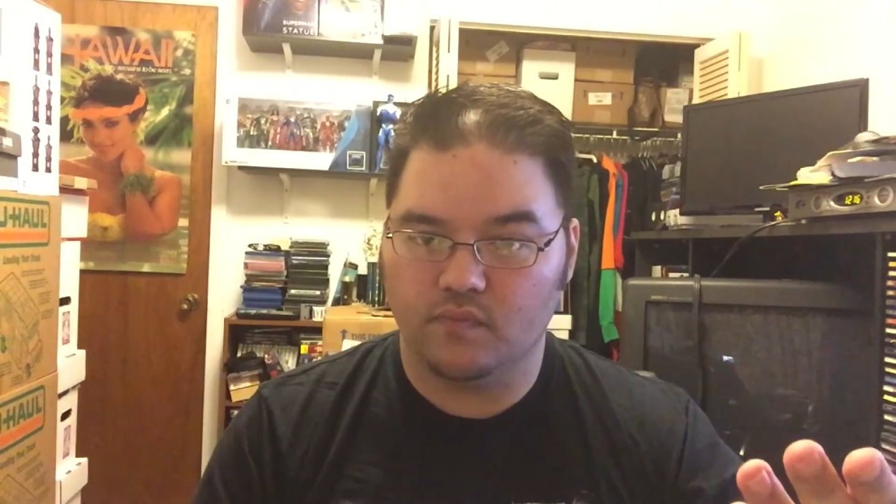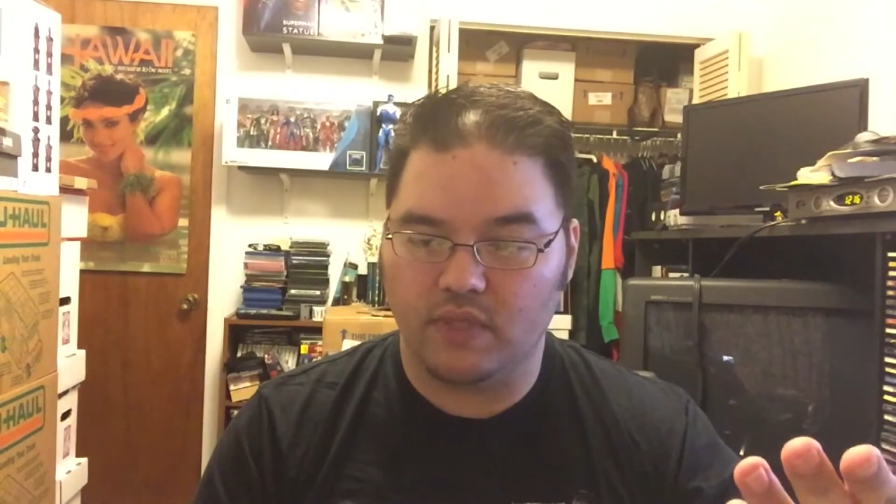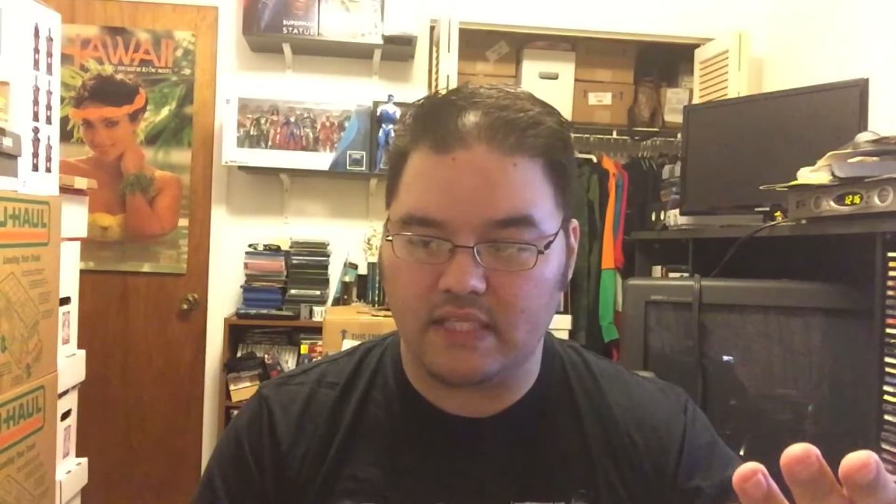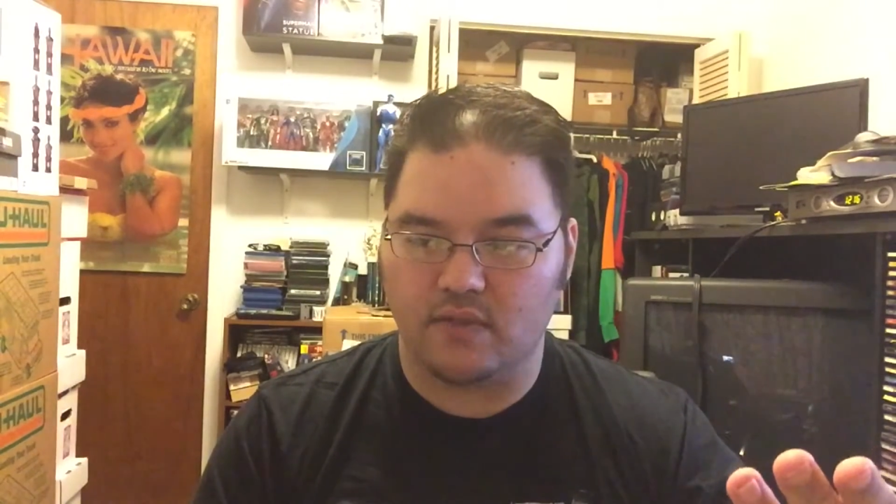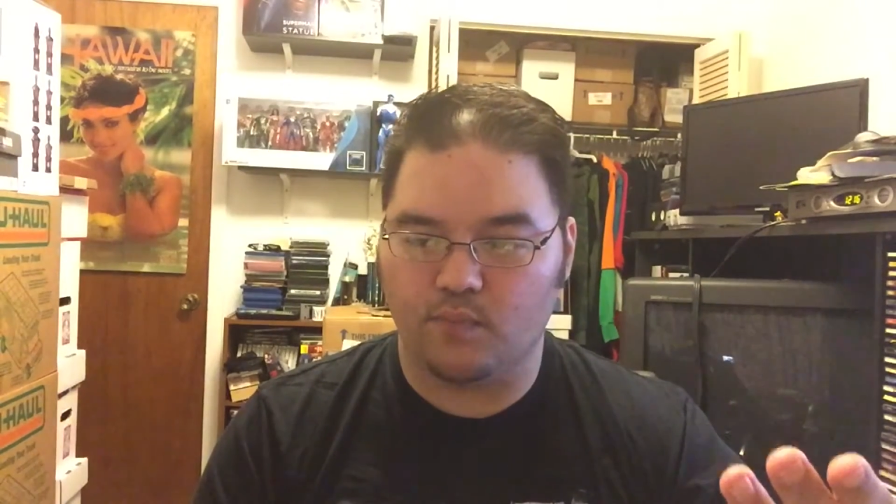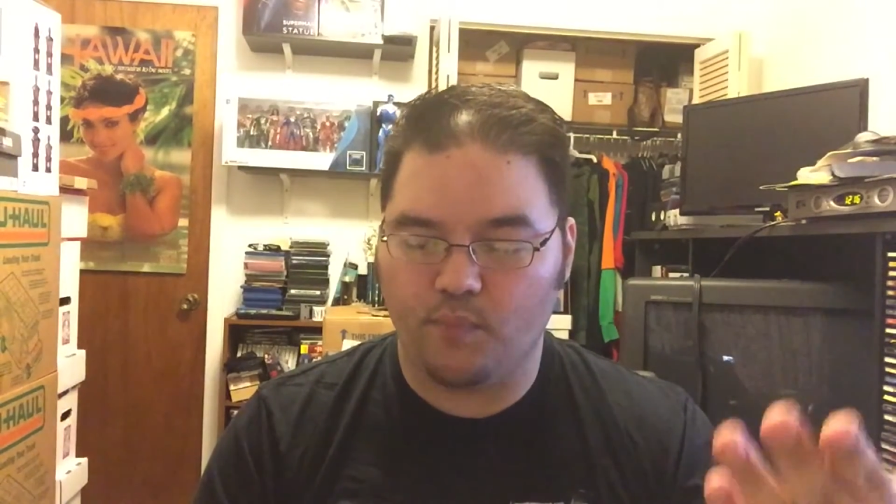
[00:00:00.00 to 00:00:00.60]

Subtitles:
that's a